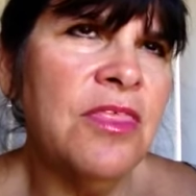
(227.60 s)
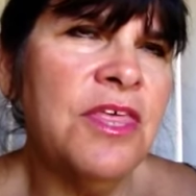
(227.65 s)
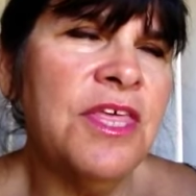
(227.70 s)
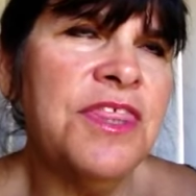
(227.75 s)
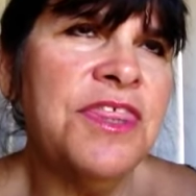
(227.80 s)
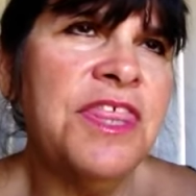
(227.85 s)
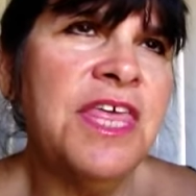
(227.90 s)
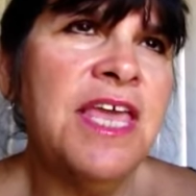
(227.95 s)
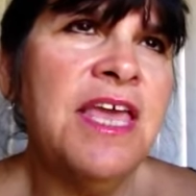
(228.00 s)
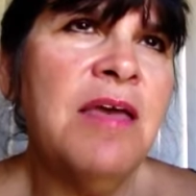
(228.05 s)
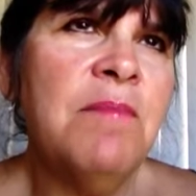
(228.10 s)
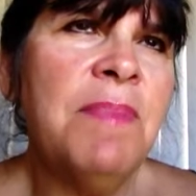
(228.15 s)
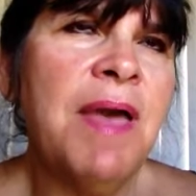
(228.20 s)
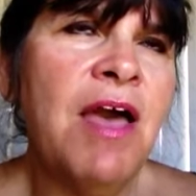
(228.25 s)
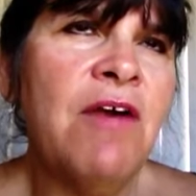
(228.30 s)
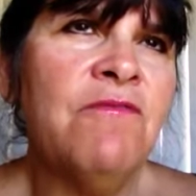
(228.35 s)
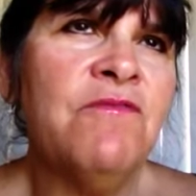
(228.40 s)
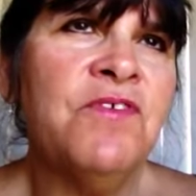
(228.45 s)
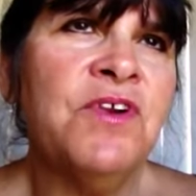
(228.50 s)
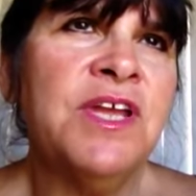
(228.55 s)
thing
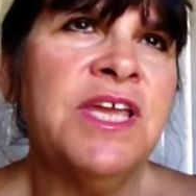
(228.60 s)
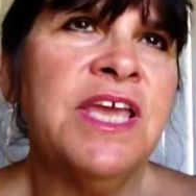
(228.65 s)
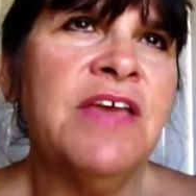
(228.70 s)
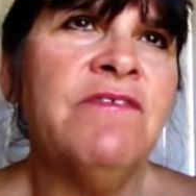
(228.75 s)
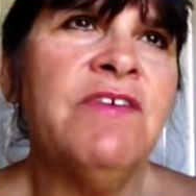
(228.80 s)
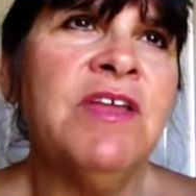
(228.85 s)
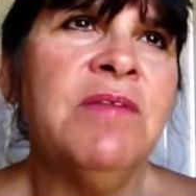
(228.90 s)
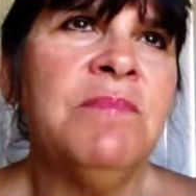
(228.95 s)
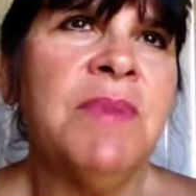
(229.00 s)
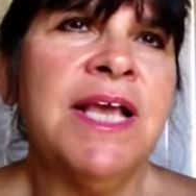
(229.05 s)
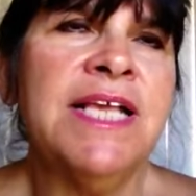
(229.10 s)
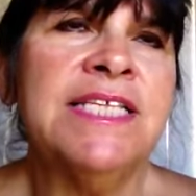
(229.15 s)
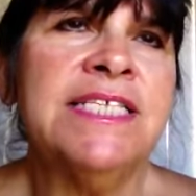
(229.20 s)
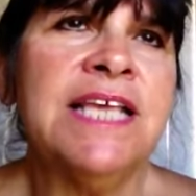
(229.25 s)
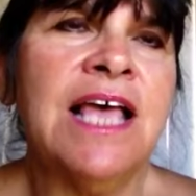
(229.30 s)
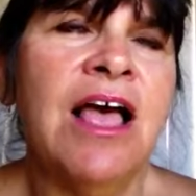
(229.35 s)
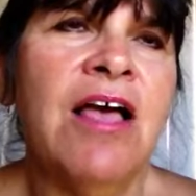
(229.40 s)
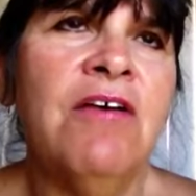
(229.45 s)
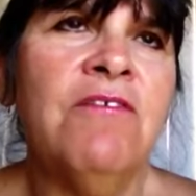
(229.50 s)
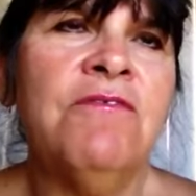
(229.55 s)
about forgiving
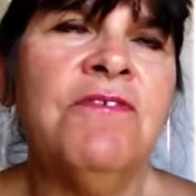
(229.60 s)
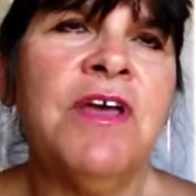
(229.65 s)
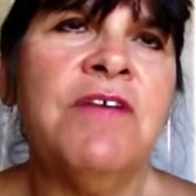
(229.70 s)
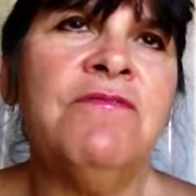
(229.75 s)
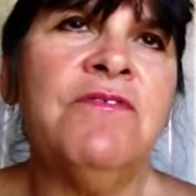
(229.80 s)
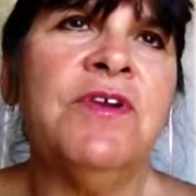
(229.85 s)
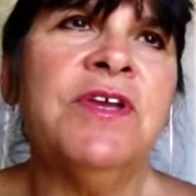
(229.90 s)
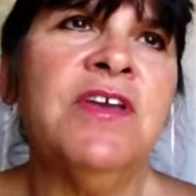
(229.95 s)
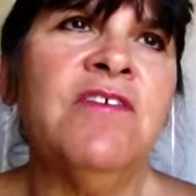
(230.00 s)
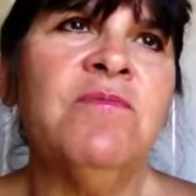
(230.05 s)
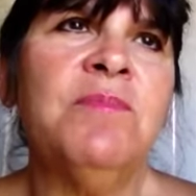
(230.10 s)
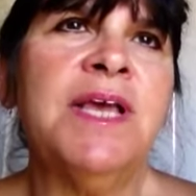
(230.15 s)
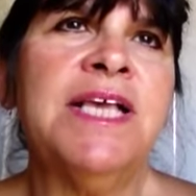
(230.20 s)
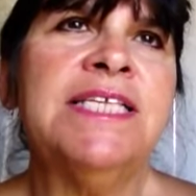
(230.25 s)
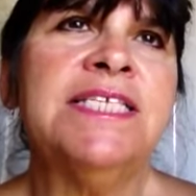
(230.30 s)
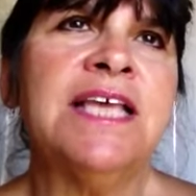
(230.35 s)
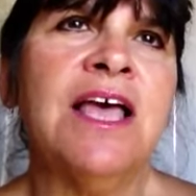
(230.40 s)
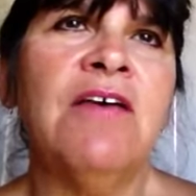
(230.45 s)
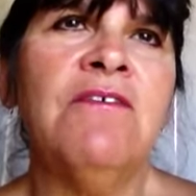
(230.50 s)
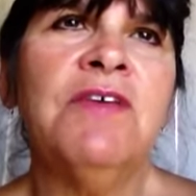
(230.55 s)
myself, I forgive
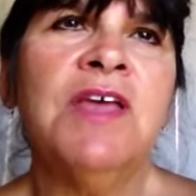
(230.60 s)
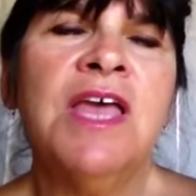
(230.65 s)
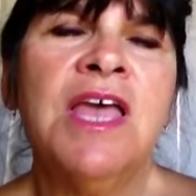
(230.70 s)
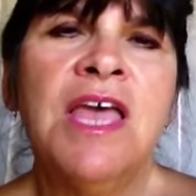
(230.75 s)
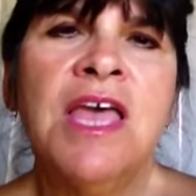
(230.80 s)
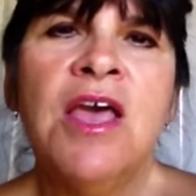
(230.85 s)
myself.